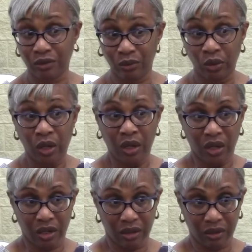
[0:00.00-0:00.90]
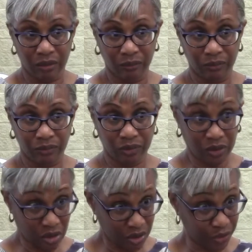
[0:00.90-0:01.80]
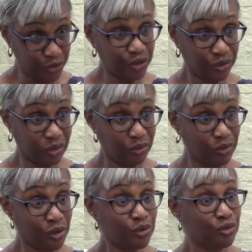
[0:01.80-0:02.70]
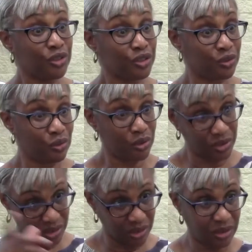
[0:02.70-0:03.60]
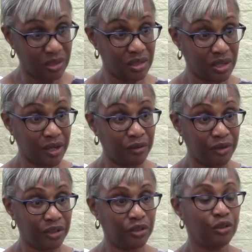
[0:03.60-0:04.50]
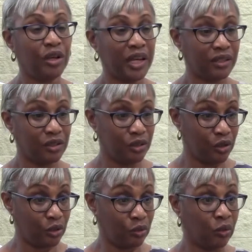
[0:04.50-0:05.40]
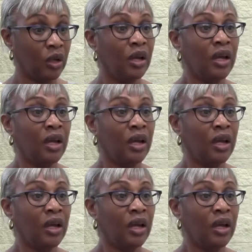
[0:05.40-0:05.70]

no large, grocery stores in this area. You had to go